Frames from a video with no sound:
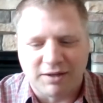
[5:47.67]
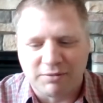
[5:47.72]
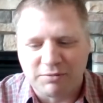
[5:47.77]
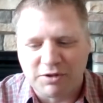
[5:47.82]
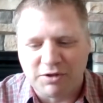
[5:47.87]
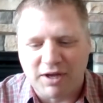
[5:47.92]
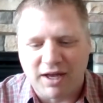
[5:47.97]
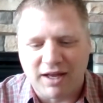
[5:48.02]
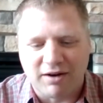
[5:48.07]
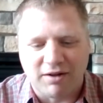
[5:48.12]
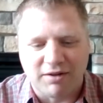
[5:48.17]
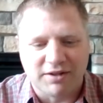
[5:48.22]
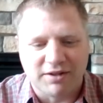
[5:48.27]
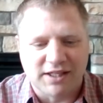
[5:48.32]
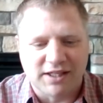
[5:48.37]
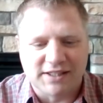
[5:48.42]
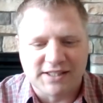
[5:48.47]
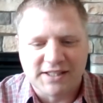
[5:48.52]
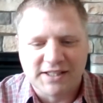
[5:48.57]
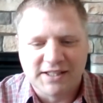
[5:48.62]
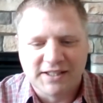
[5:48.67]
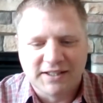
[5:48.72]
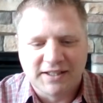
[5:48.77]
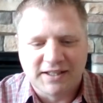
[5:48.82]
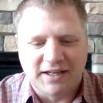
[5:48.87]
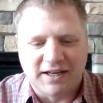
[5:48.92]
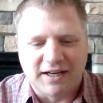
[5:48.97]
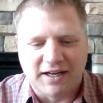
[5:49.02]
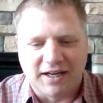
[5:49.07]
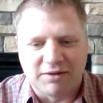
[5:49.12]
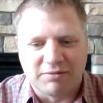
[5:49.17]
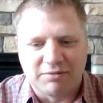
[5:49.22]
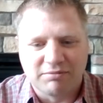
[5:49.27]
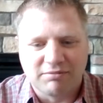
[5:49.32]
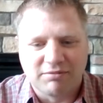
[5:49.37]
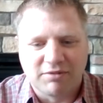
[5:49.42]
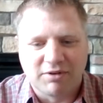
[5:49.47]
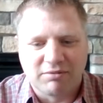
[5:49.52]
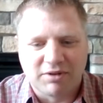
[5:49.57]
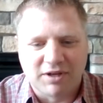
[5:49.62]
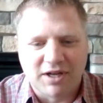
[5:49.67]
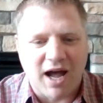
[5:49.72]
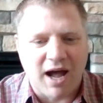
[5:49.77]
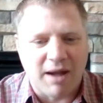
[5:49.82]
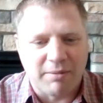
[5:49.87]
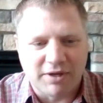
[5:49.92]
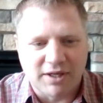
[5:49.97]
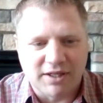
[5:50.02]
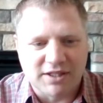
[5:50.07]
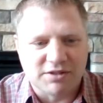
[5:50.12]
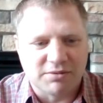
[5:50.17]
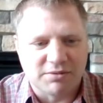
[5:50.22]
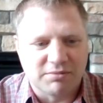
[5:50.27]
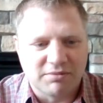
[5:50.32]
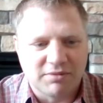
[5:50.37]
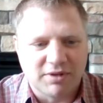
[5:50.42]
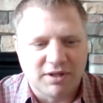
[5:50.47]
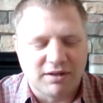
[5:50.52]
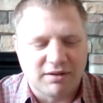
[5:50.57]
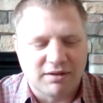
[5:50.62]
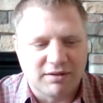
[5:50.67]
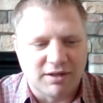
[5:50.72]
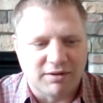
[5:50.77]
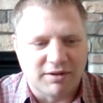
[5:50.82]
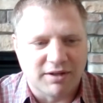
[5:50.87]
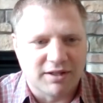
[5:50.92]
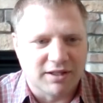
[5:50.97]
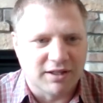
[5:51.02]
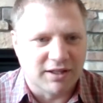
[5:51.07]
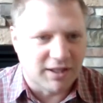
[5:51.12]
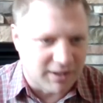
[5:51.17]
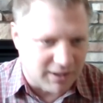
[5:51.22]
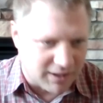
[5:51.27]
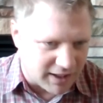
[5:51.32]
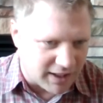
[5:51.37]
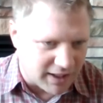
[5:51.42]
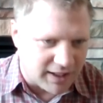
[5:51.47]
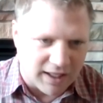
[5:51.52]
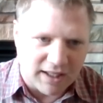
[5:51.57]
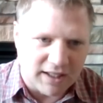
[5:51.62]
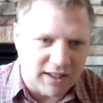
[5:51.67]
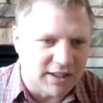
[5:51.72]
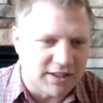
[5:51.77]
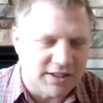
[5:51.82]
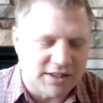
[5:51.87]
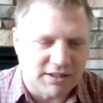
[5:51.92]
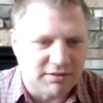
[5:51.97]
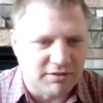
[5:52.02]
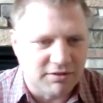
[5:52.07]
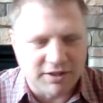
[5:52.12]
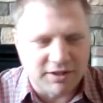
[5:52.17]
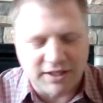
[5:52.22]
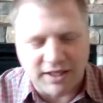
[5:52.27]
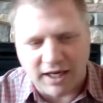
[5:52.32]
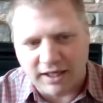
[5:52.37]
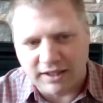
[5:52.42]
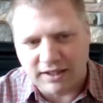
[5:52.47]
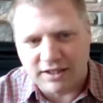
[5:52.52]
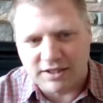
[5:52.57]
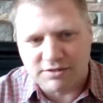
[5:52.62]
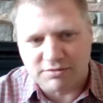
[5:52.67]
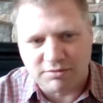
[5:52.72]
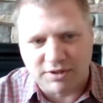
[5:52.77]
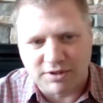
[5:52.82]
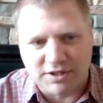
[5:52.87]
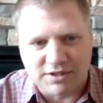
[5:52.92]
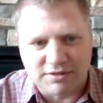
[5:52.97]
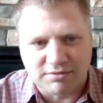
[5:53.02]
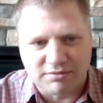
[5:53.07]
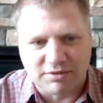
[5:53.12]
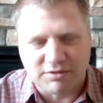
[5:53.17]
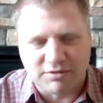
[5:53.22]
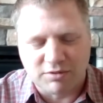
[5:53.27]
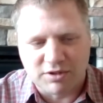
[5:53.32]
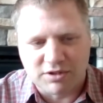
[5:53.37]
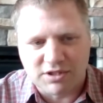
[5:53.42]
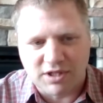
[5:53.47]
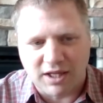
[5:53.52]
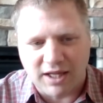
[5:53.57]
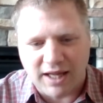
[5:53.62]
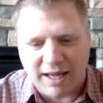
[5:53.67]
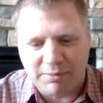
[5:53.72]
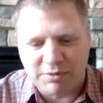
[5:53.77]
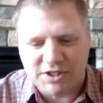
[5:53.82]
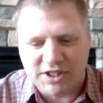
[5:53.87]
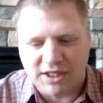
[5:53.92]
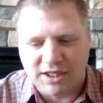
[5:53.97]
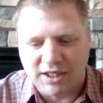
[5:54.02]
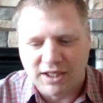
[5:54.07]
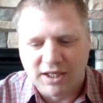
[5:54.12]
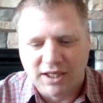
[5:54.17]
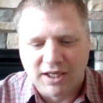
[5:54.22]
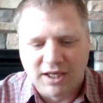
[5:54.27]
You had all these when communism, in the late '80s, early '90s was collapsing,